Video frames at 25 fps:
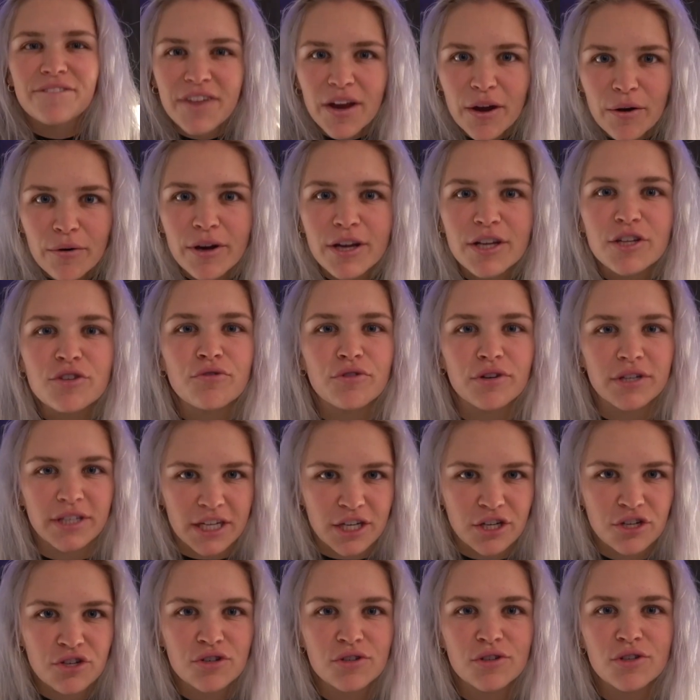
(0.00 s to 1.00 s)
very
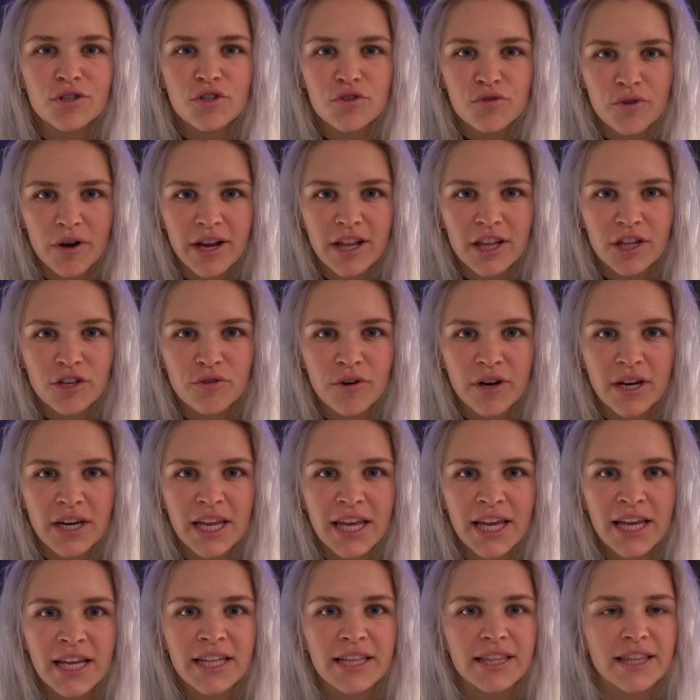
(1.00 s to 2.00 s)
traditional strength
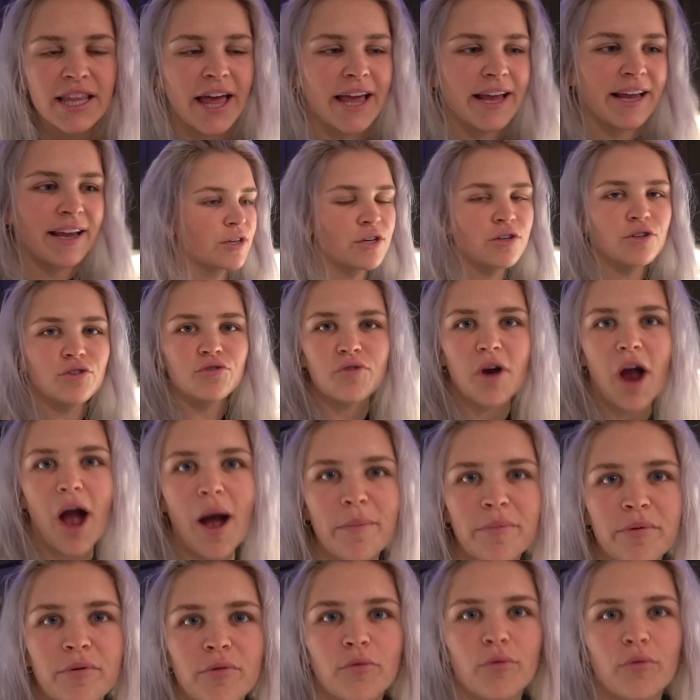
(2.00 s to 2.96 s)
training, like drop,